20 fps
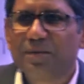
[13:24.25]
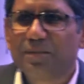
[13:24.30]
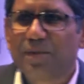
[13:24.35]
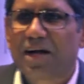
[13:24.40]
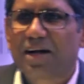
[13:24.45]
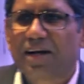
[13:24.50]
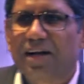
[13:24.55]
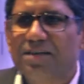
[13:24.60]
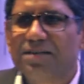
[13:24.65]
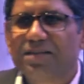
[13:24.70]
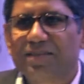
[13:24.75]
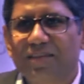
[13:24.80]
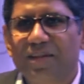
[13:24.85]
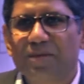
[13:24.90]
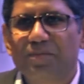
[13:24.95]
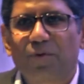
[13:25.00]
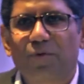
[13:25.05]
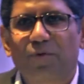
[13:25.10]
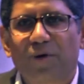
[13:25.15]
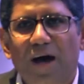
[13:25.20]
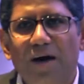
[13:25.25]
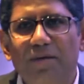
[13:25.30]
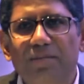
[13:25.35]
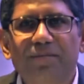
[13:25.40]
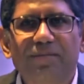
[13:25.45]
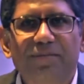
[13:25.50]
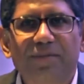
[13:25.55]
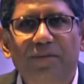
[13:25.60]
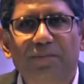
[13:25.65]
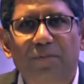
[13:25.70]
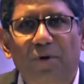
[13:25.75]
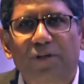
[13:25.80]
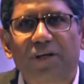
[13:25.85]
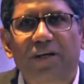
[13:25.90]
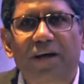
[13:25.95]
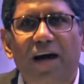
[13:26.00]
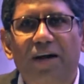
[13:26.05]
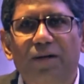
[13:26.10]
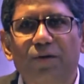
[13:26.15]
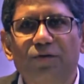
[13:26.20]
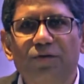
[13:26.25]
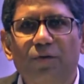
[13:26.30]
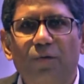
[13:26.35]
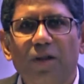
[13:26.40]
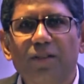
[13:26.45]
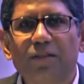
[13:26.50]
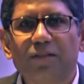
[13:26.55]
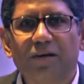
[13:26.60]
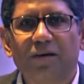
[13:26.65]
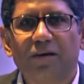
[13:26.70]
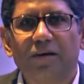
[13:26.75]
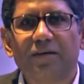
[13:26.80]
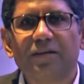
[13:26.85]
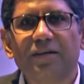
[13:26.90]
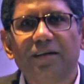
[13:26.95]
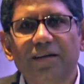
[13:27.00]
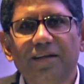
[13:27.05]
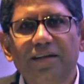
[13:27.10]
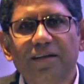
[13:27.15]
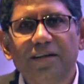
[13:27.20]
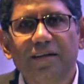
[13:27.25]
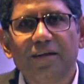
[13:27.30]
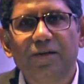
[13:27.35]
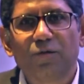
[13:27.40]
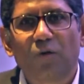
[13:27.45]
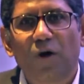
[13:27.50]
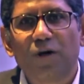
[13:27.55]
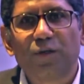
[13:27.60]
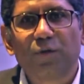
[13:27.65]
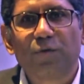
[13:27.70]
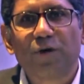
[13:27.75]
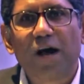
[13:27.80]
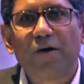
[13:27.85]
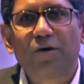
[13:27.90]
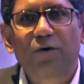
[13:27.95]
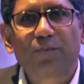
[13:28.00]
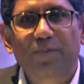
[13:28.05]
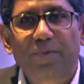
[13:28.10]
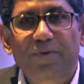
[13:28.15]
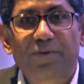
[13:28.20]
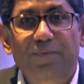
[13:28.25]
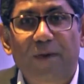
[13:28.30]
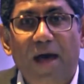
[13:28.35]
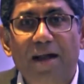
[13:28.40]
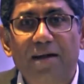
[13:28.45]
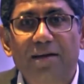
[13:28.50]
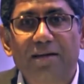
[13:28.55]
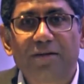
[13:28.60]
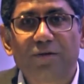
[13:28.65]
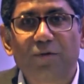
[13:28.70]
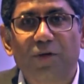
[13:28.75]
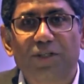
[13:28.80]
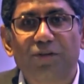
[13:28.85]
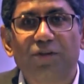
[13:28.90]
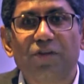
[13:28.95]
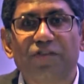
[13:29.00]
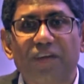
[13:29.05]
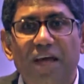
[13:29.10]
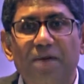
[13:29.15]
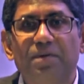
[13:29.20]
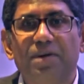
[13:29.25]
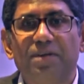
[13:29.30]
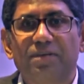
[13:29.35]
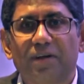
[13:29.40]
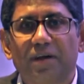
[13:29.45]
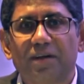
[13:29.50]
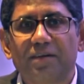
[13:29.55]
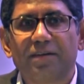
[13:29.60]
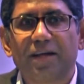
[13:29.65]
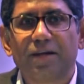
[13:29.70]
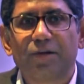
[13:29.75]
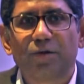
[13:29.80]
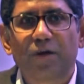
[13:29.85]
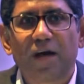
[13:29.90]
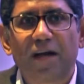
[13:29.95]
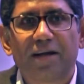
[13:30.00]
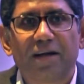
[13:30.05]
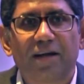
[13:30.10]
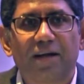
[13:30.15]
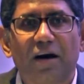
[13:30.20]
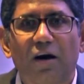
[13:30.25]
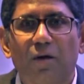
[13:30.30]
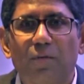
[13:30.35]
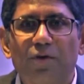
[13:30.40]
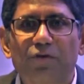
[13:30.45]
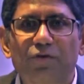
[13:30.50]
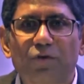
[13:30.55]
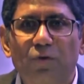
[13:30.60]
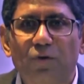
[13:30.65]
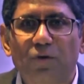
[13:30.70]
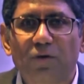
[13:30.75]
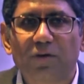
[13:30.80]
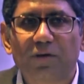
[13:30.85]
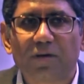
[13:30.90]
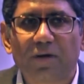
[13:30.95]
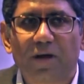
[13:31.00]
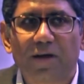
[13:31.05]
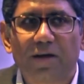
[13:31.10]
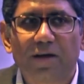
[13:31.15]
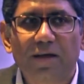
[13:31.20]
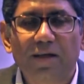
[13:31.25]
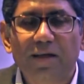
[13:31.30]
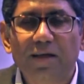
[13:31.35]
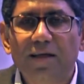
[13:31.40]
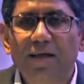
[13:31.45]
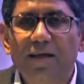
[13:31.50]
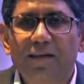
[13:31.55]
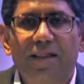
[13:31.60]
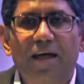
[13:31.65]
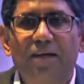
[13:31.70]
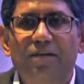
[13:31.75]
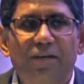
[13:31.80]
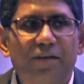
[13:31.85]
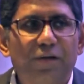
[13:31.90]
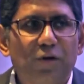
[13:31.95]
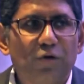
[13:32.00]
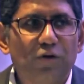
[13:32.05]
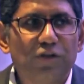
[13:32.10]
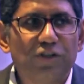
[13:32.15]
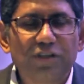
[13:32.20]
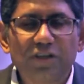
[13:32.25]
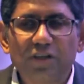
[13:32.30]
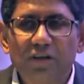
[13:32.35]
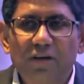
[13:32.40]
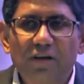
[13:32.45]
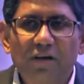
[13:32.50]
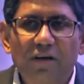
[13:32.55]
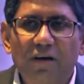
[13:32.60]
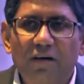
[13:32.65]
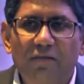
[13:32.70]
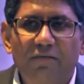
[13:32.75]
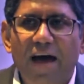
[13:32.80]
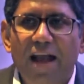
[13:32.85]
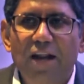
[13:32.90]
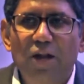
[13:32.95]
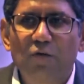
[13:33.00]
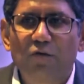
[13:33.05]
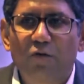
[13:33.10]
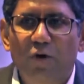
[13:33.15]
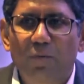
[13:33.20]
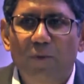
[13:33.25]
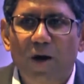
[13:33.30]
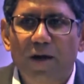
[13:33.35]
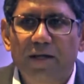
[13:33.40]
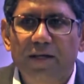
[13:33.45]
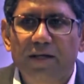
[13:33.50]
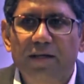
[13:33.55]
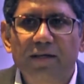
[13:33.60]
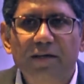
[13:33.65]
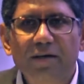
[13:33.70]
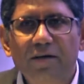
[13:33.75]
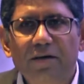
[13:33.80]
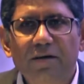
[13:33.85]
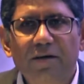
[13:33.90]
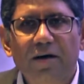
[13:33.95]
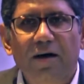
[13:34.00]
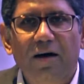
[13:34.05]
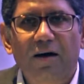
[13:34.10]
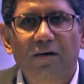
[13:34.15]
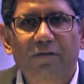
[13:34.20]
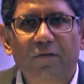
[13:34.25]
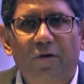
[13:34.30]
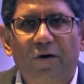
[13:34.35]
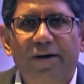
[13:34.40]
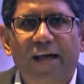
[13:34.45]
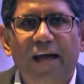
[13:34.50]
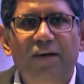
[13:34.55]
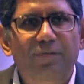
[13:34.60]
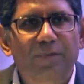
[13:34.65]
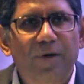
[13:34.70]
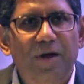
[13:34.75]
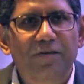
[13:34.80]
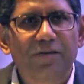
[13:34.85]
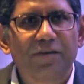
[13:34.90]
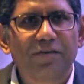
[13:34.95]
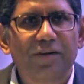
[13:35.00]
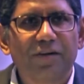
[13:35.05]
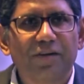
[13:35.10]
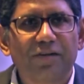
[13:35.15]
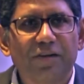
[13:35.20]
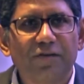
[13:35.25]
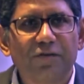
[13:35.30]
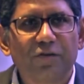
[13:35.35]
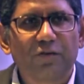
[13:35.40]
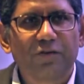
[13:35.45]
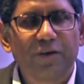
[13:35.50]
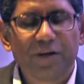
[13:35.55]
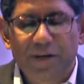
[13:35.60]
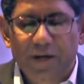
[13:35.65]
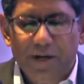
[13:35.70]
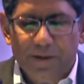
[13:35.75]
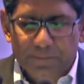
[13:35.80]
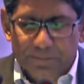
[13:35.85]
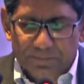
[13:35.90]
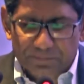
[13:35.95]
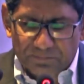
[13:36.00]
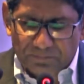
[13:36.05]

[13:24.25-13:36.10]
At least the project argues that 1/3 is what you would have to spend to achieve the same results that you get in a government school, right? That's a huge value for money for taxpayers and citizens of India.